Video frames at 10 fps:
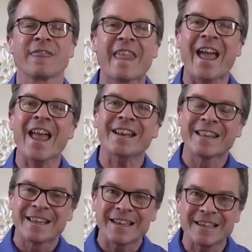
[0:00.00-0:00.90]
That
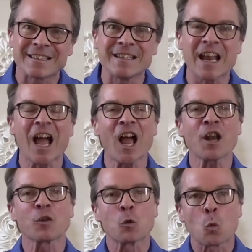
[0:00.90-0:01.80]
is
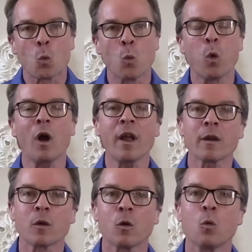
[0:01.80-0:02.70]
not
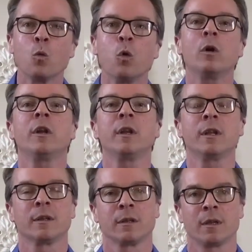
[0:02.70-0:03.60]
what would
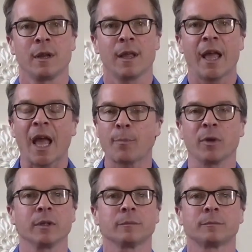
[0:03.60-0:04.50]
happen.